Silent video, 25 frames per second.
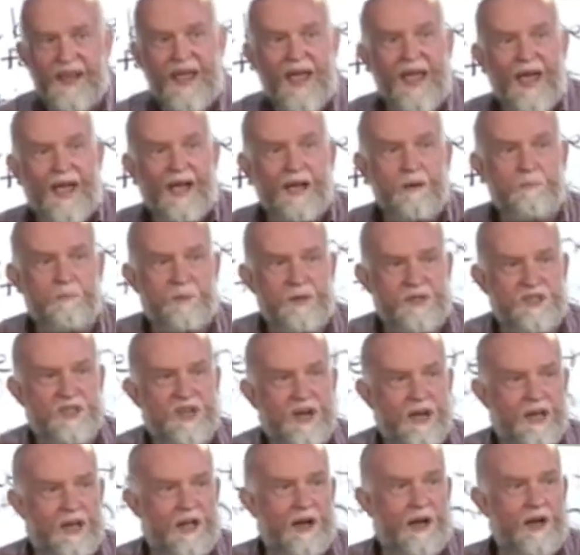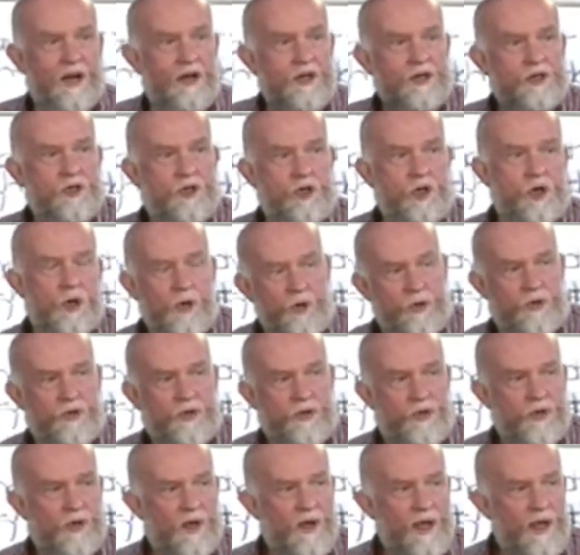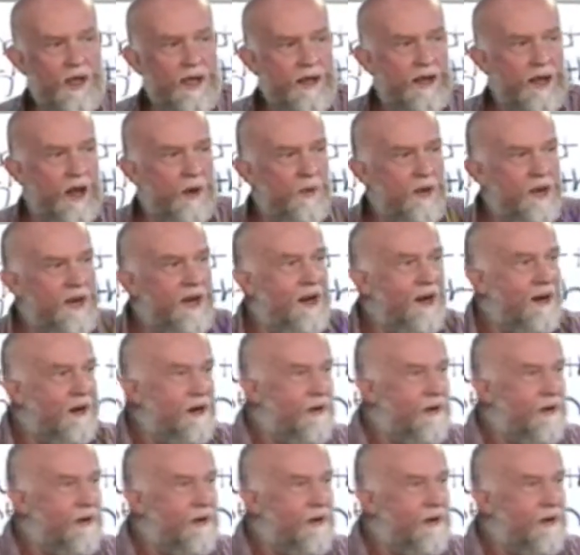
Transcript: a particular truth. Now, we need to live